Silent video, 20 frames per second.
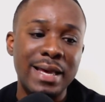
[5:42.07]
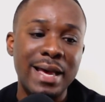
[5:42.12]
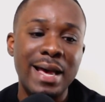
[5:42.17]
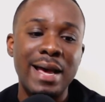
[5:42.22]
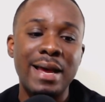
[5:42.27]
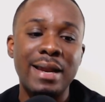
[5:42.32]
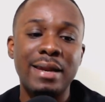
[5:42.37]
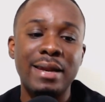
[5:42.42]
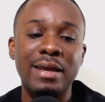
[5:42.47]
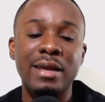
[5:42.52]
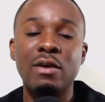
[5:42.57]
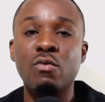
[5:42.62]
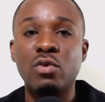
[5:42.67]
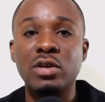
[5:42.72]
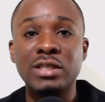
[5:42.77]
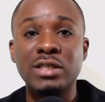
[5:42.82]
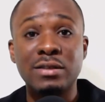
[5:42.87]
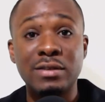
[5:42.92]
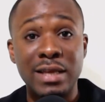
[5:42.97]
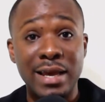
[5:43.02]
and it
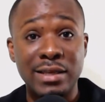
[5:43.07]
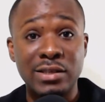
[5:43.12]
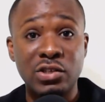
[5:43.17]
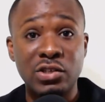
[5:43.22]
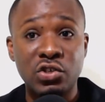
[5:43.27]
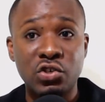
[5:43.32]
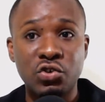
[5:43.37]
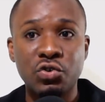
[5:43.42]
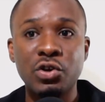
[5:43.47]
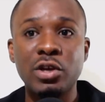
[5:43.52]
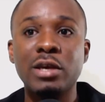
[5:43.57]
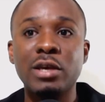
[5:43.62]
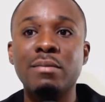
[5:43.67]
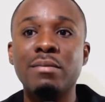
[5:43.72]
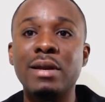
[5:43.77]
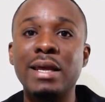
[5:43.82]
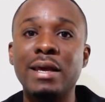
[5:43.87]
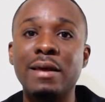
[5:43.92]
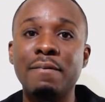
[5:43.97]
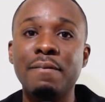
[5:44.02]
was
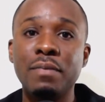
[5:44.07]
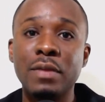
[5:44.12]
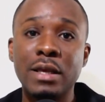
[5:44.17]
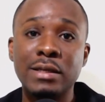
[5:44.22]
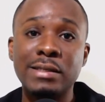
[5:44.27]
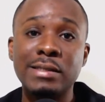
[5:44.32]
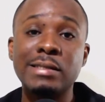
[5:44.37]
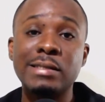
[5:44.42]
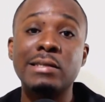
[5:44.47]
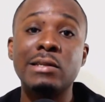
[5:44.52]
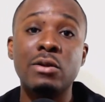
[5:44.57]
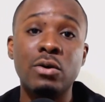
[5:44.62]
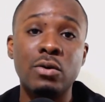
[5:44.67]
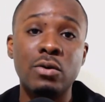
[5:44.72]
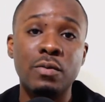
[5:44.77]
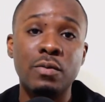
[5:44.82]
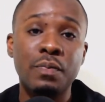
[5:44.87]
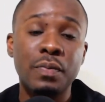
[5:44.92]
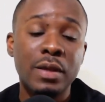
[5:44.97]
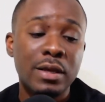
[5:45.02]
extremely
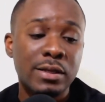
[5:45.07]
slow.